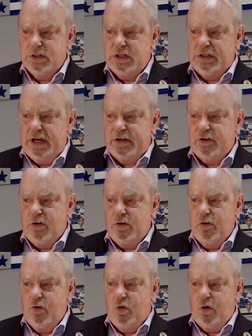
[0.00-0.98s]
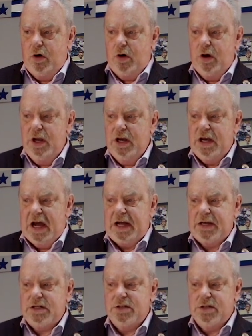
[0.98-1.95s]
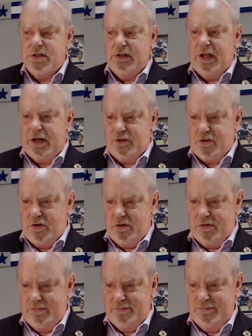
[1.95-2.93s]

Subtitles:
to lectern or not to lectern.